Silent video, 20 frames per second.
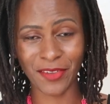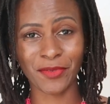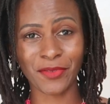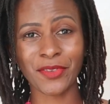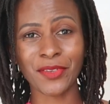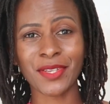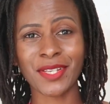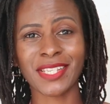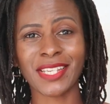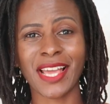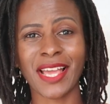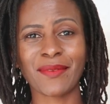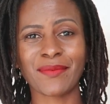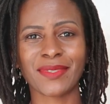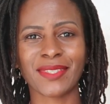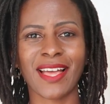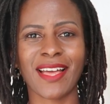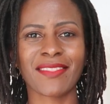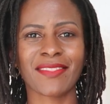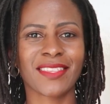a few
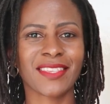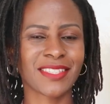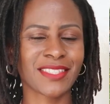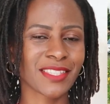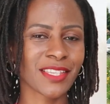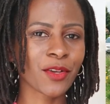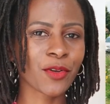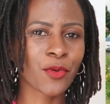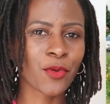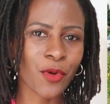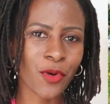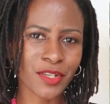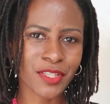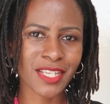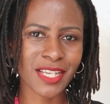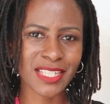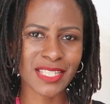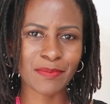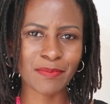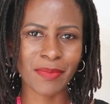times and this is a
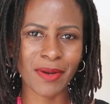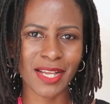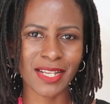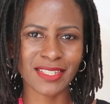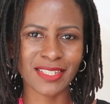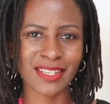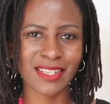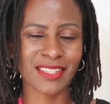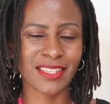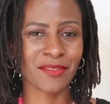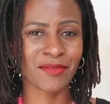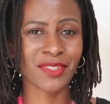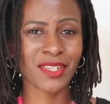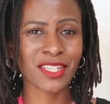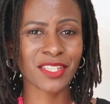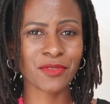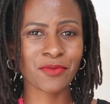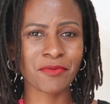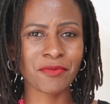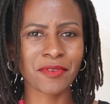gorgeous pattern. They've
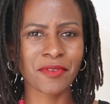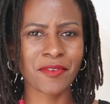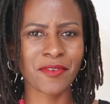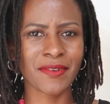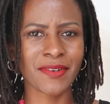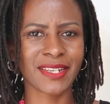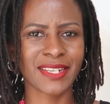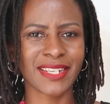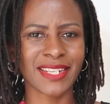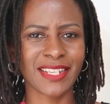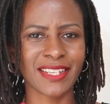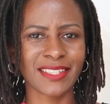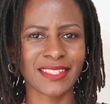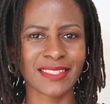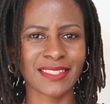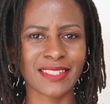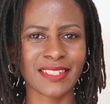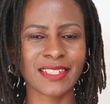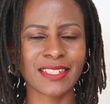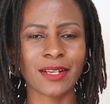just
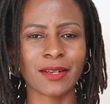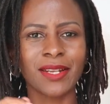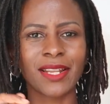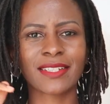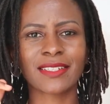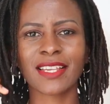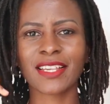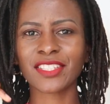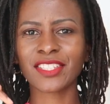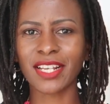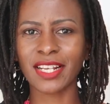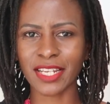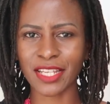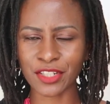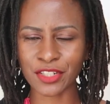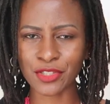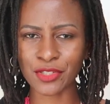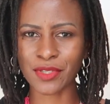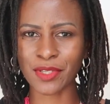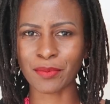released it. I'll attach a
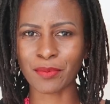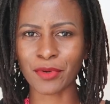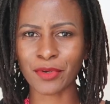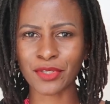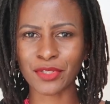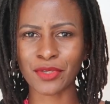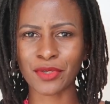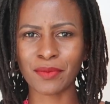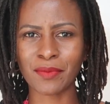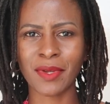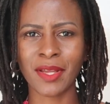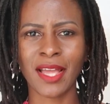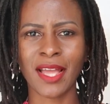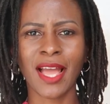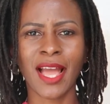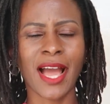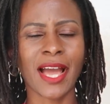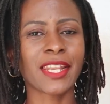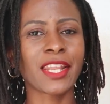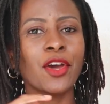link to the bottom
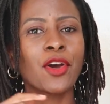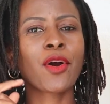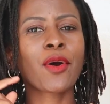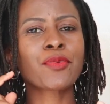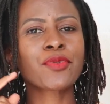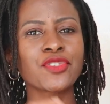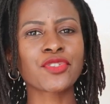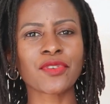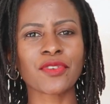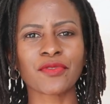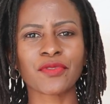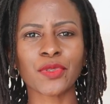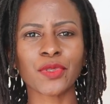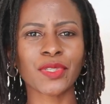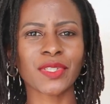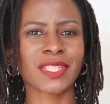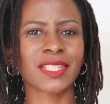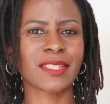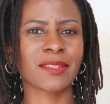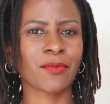and I hope to
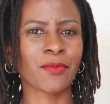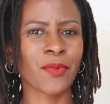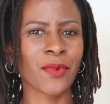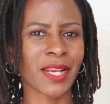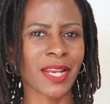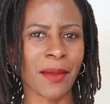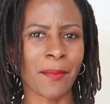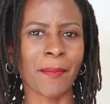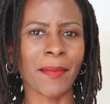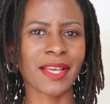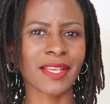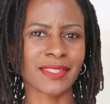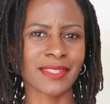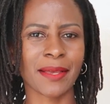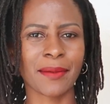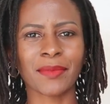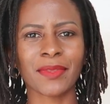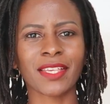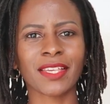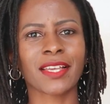review it when I make
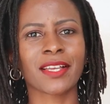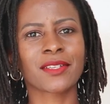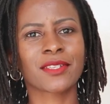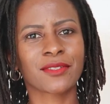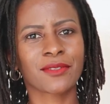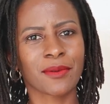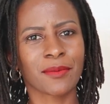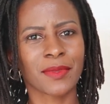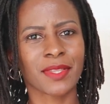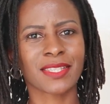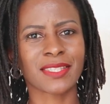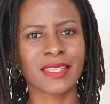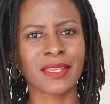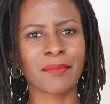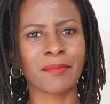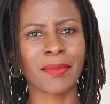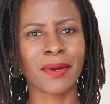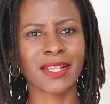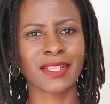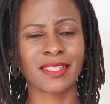something else from the
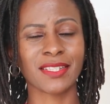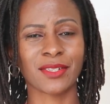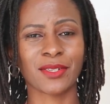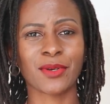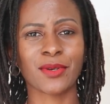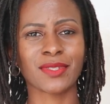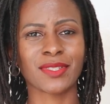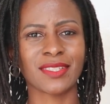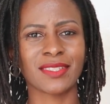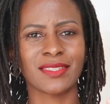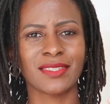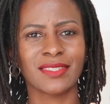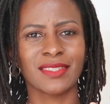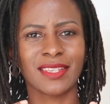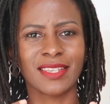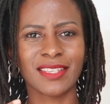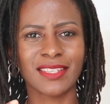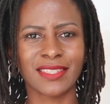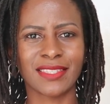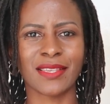same pattern because
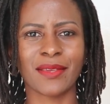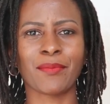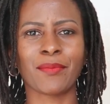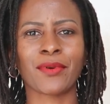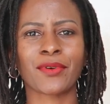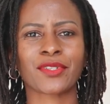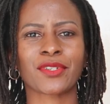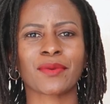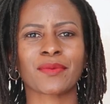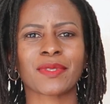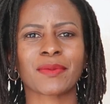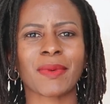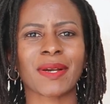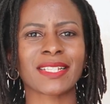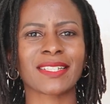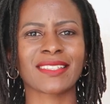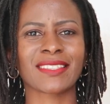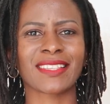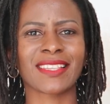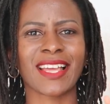it's a bottoms
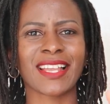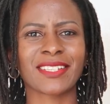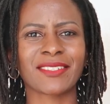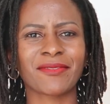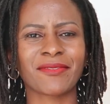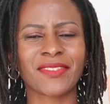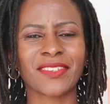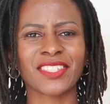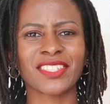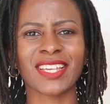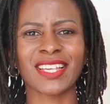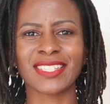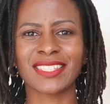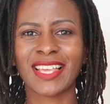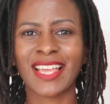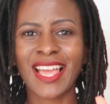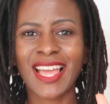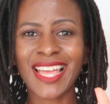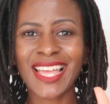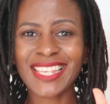pattern that features
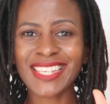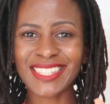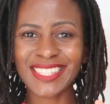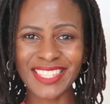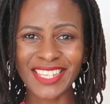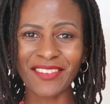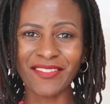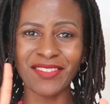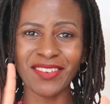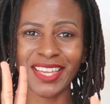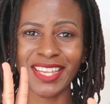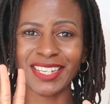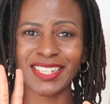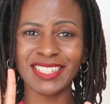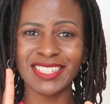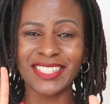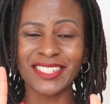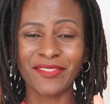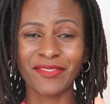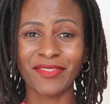
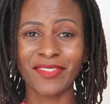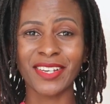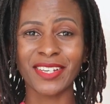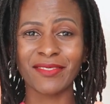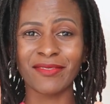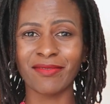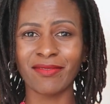seven different